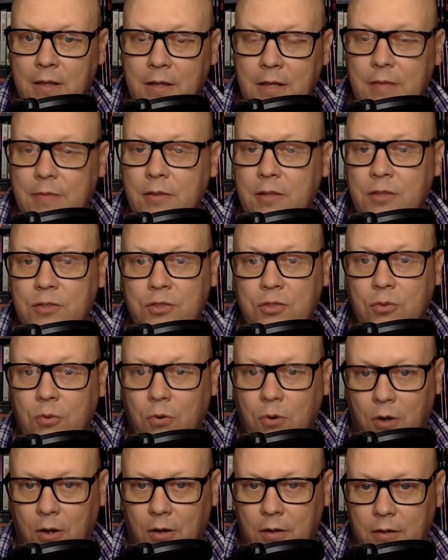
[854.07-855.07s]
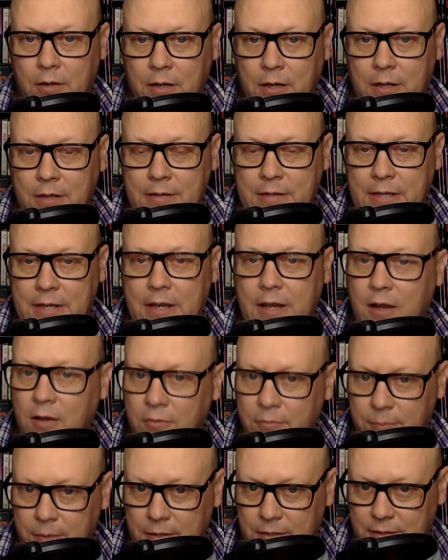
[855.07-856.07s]
even the score. Danny
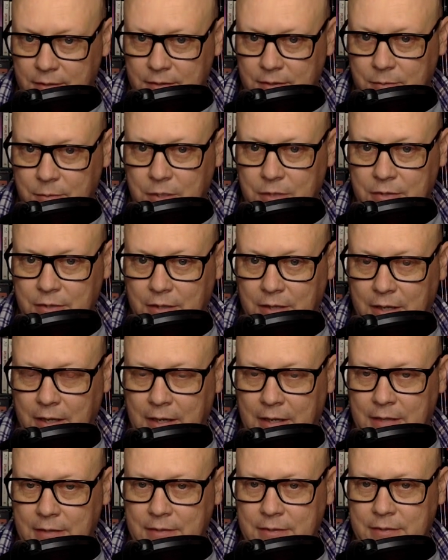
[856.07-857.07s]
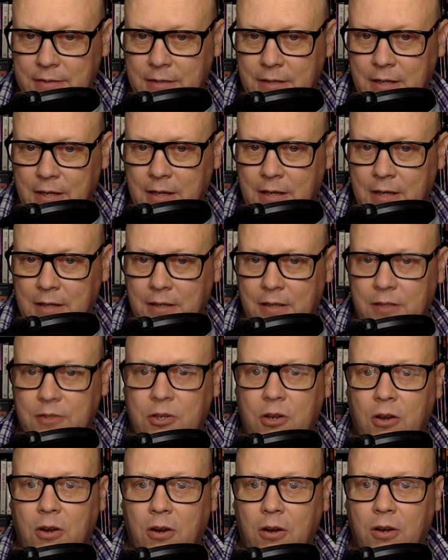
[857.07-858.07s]
Elfman does the music, and it's
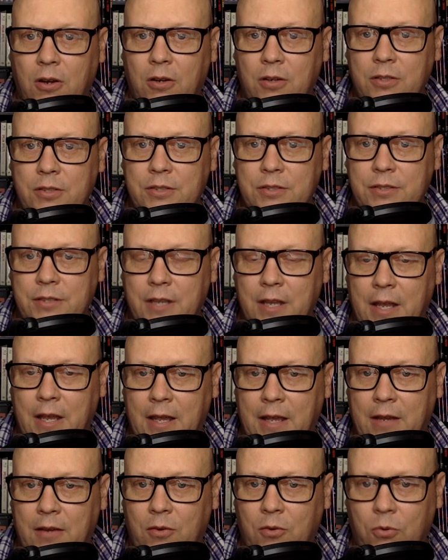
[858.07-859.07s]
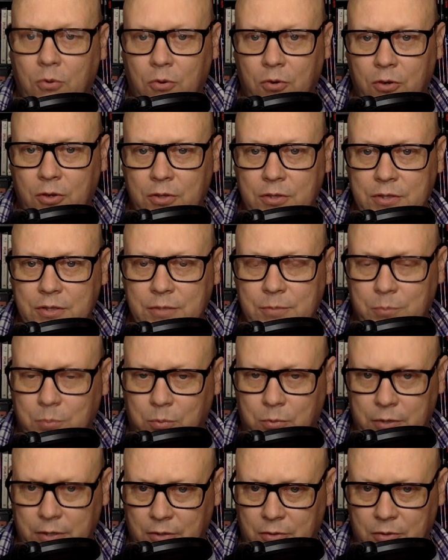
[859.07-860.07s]
guitars and horns and,
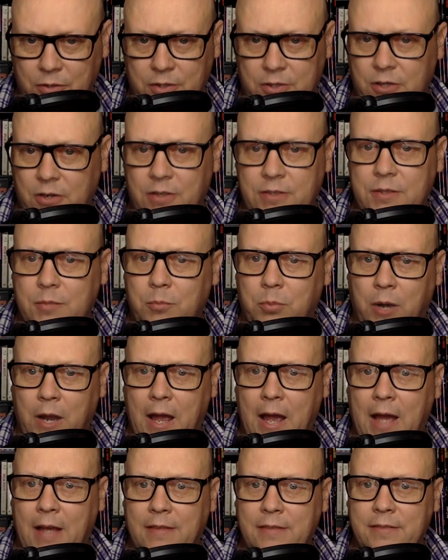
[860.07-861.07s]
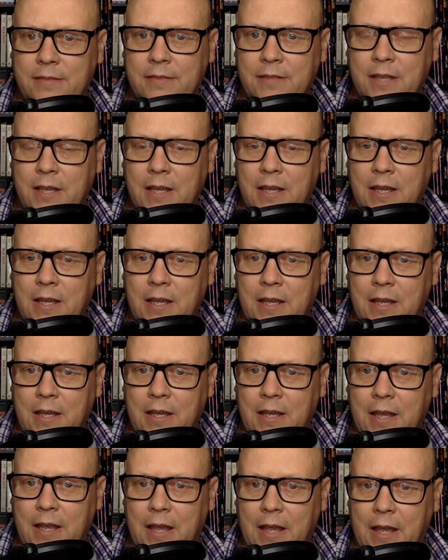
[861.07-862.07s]
you know, guitars and brass.
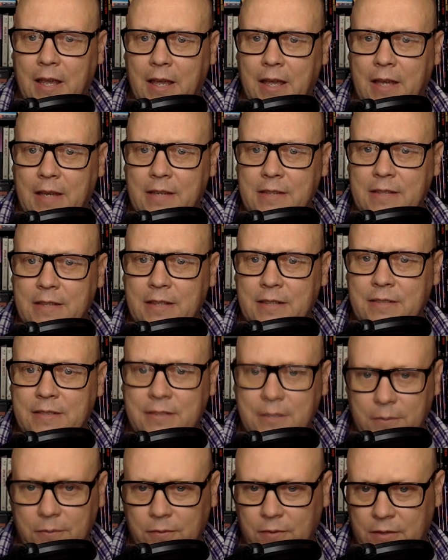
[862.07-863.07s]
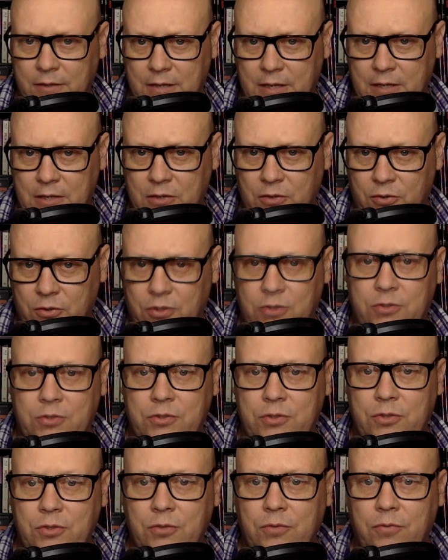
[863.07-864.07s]
And it's different than you're
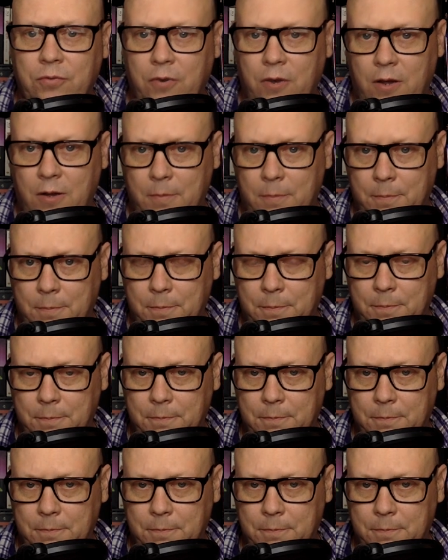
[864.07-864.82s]
used to from